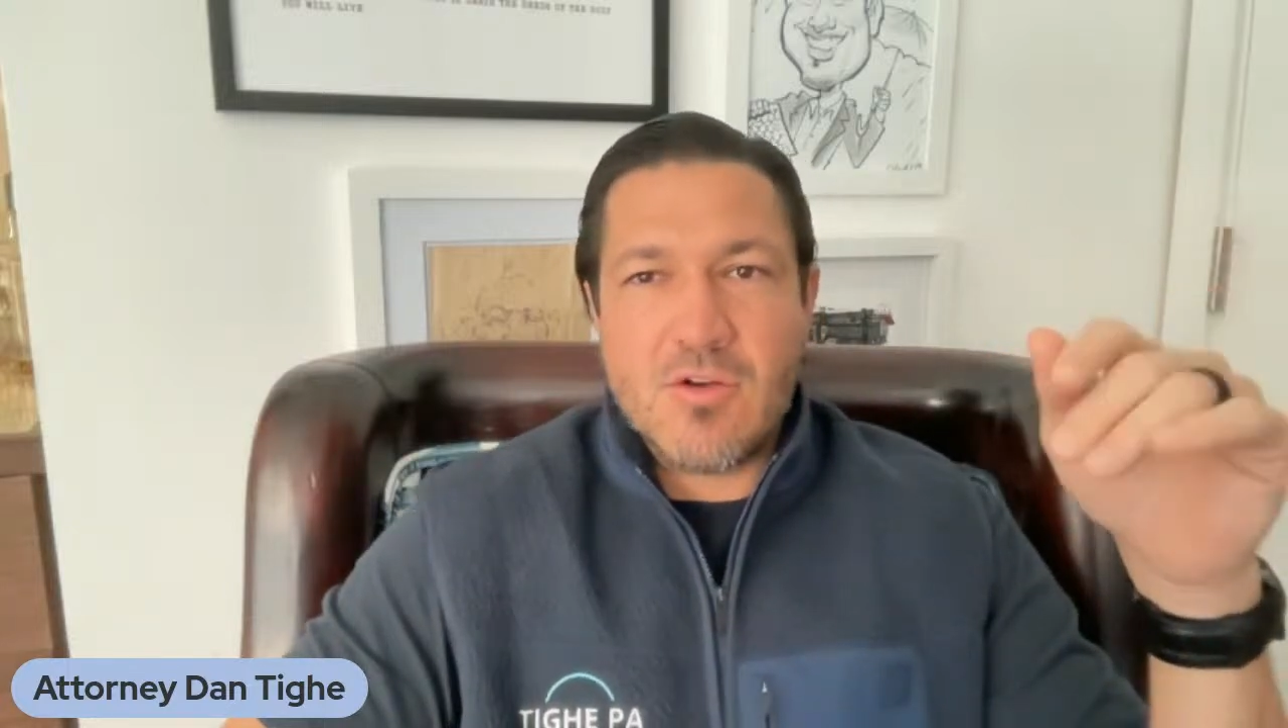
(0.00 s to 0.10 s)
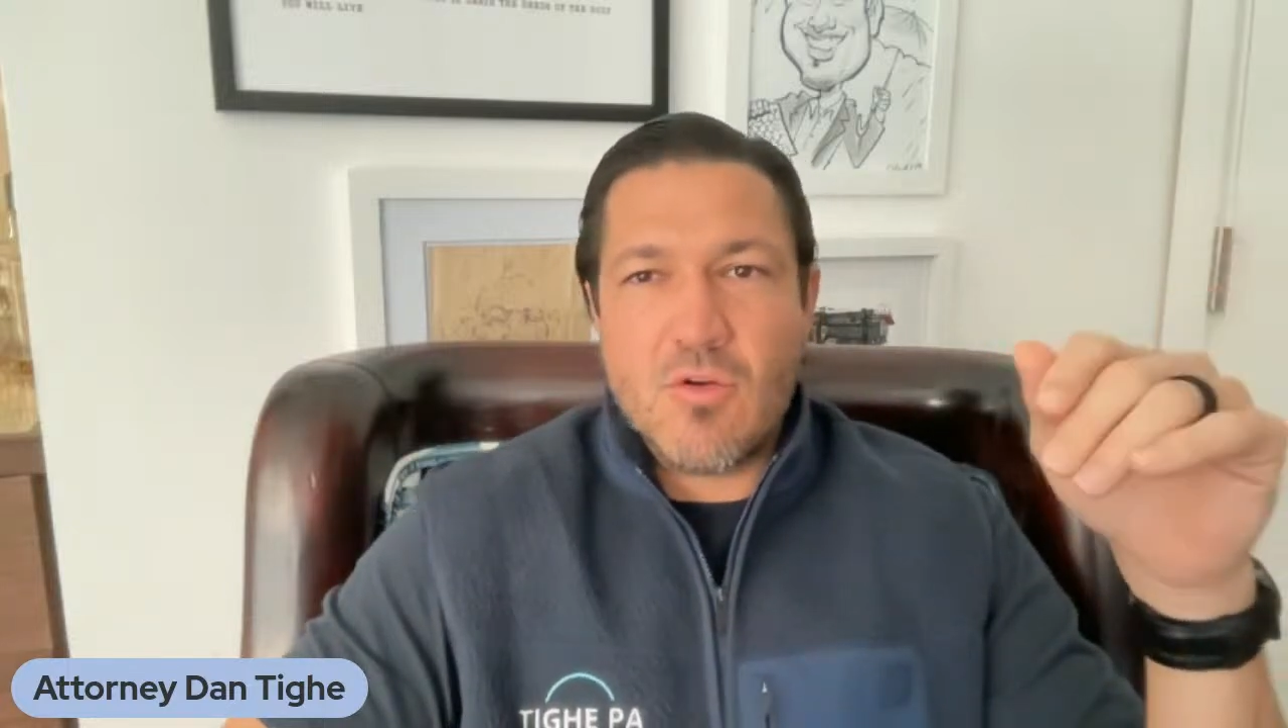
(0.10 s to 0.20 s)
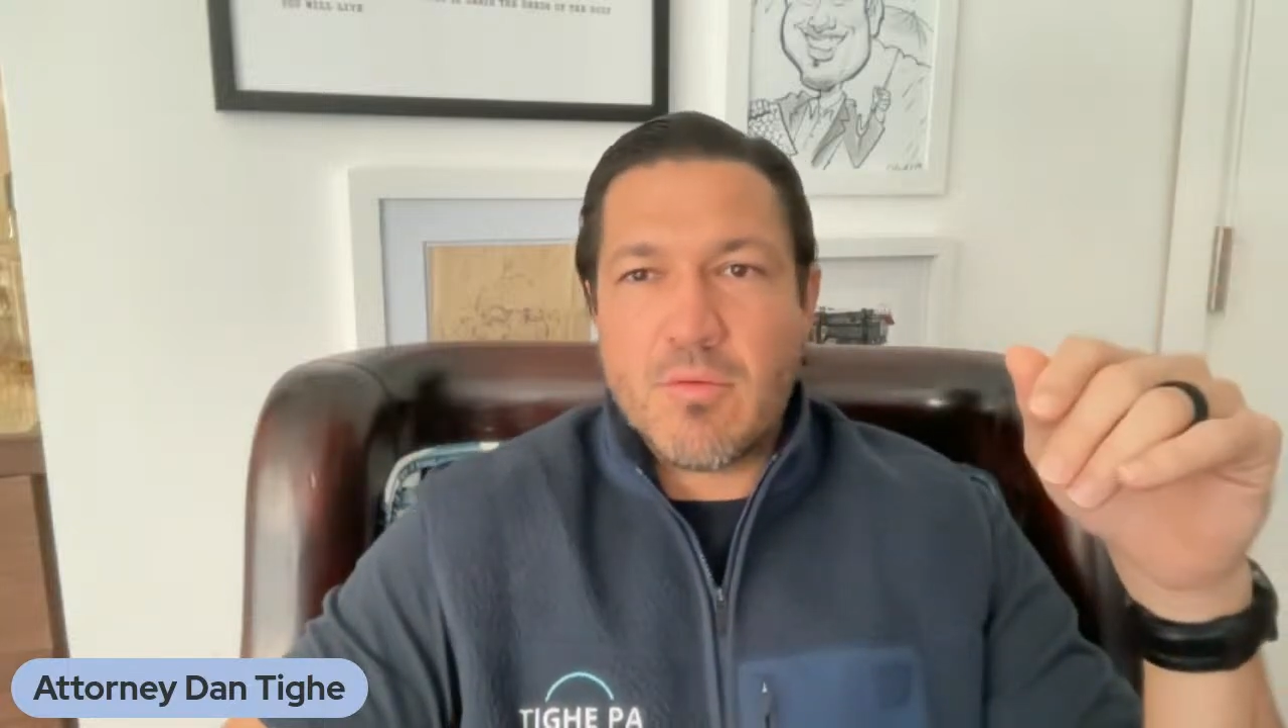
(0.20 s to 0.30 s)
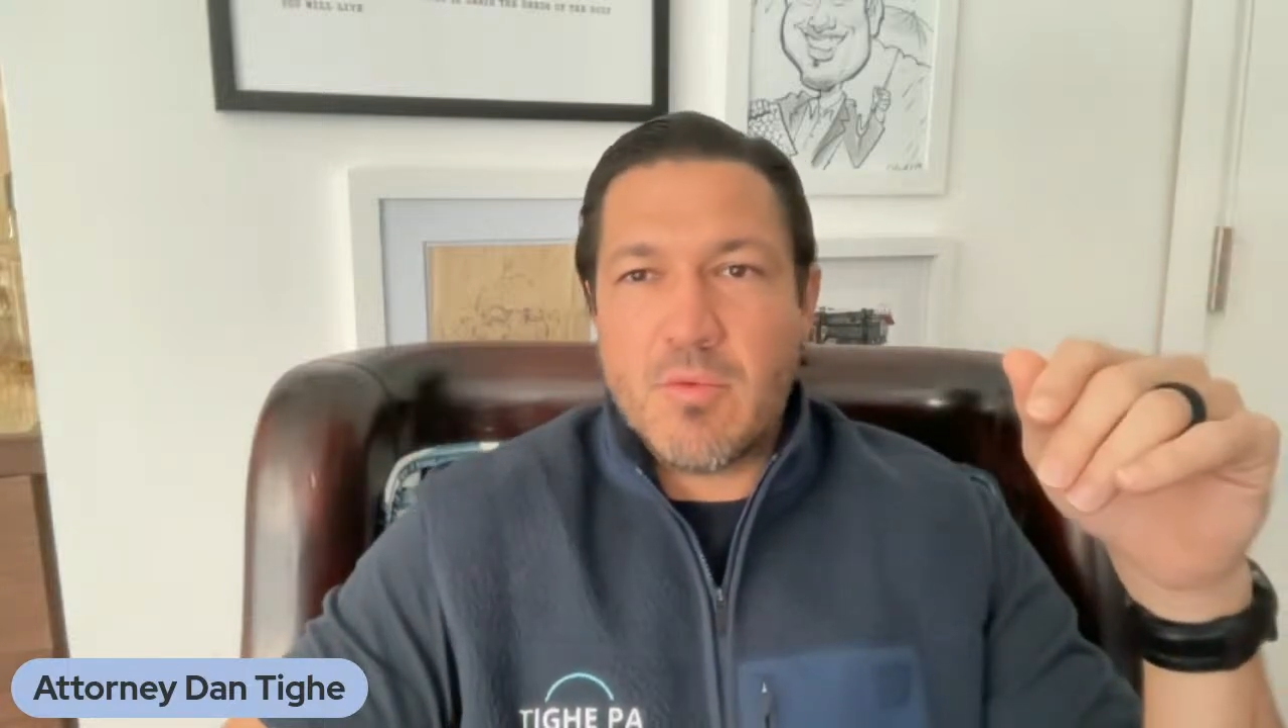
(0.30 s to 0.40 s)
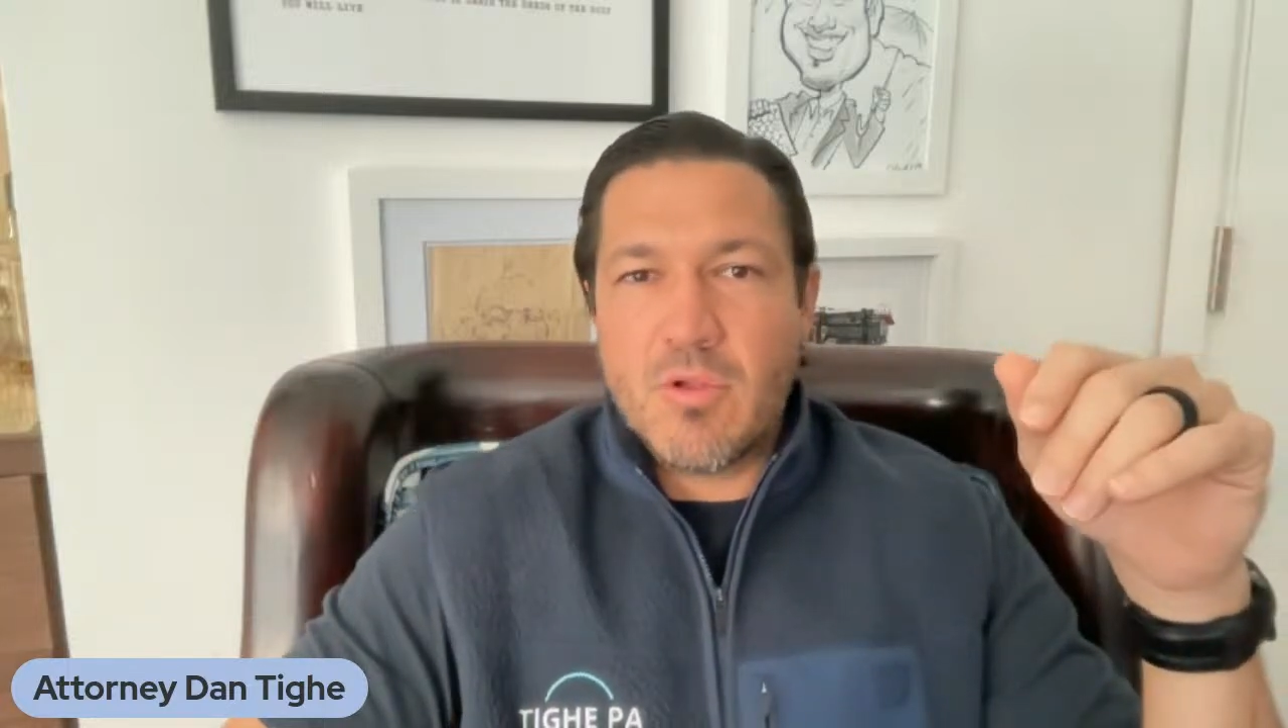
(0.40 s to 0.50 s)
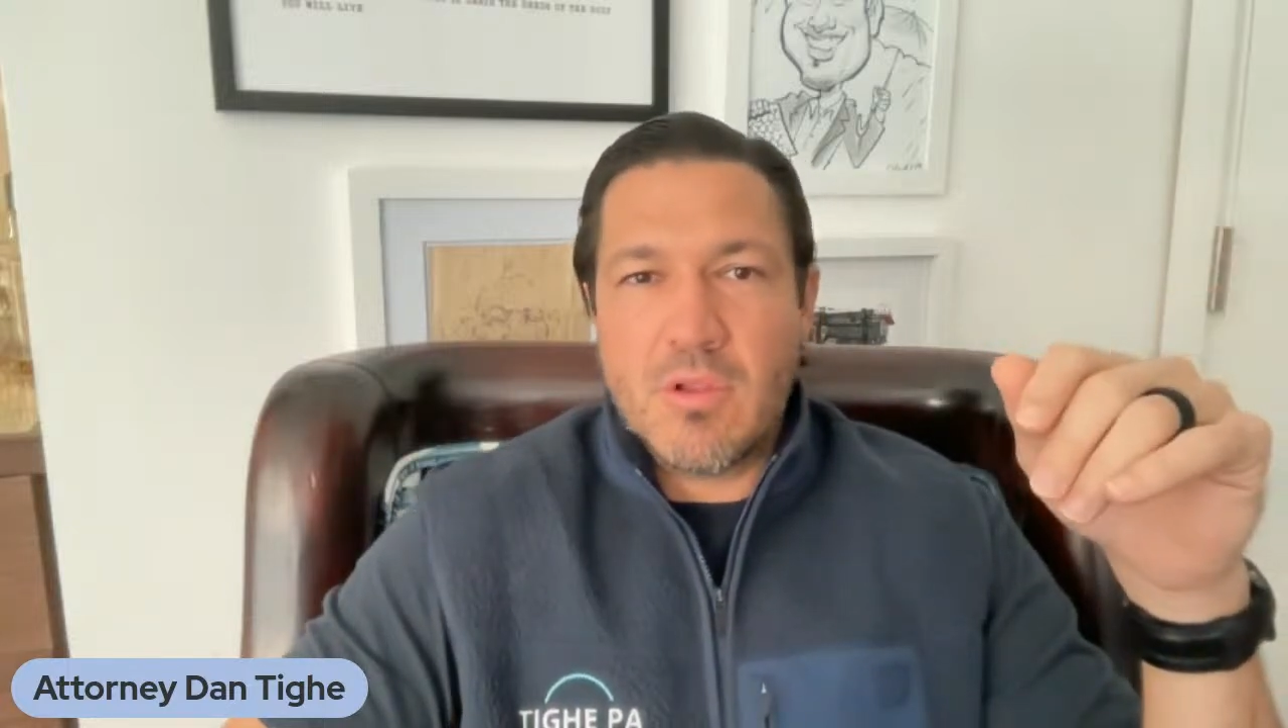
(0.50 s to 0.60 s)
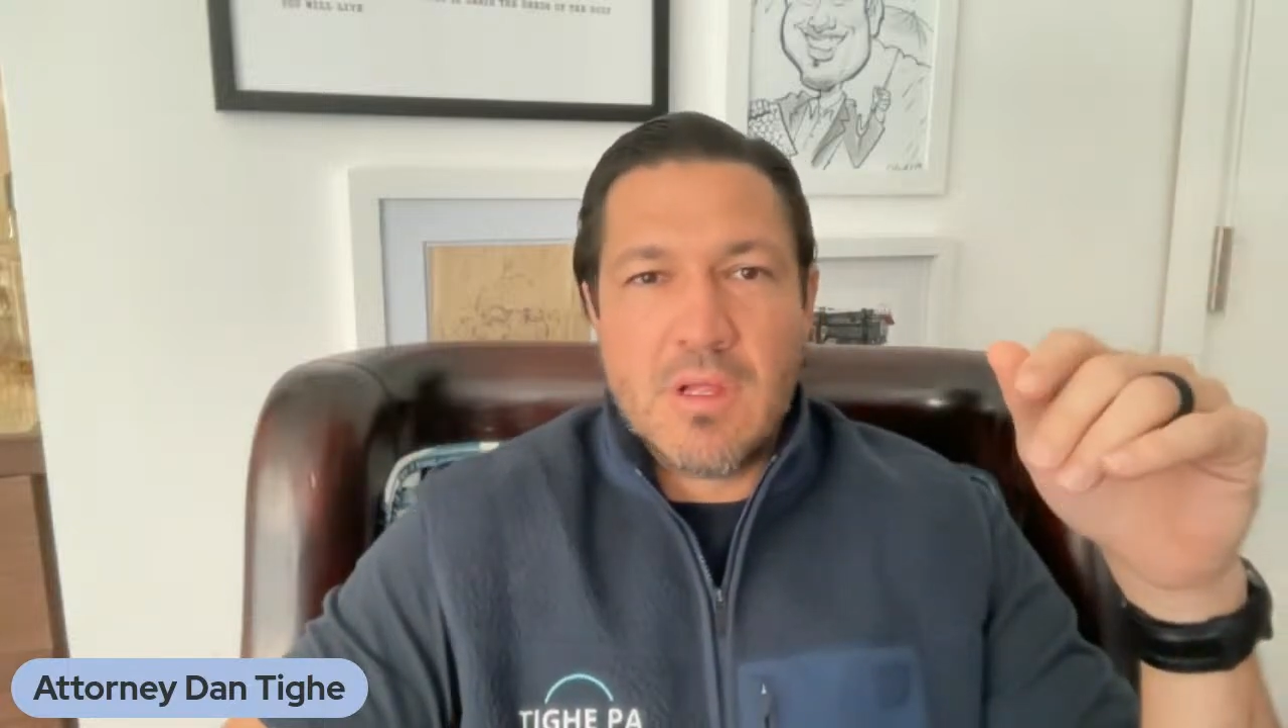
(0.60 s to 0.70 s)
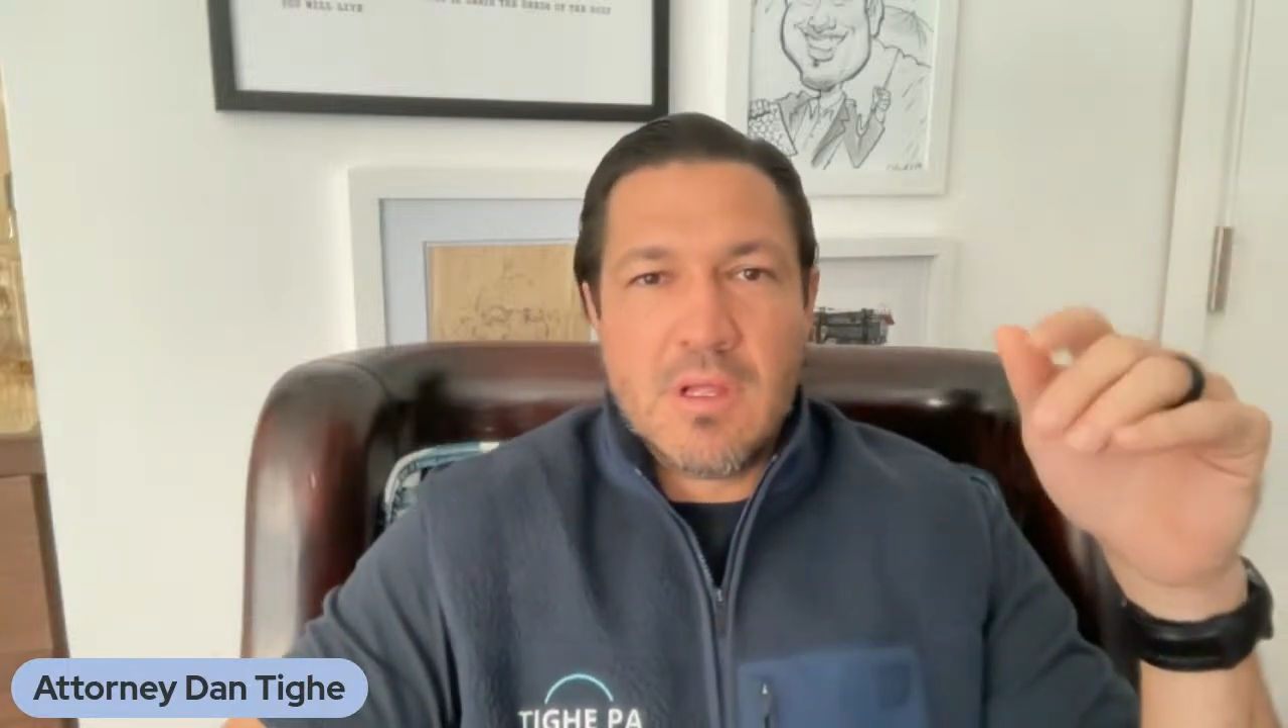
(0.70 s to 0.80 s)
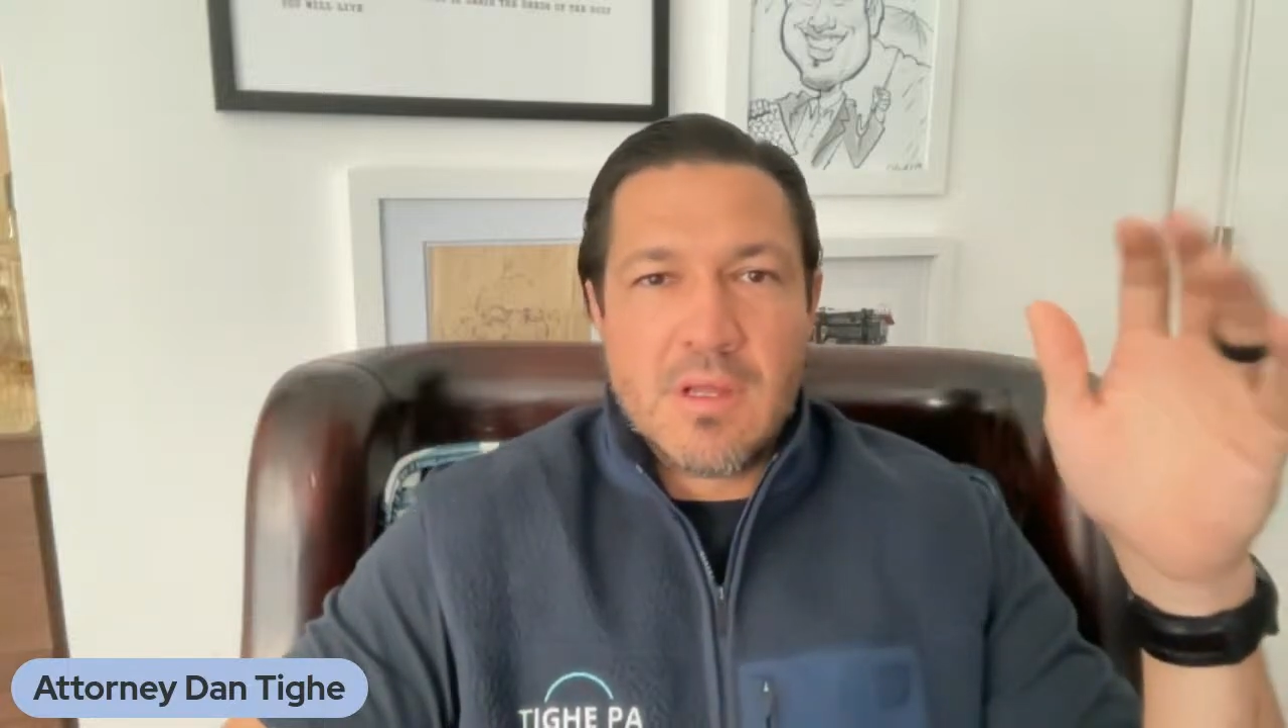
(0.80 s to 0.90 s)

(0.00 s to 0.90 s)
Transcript: normal,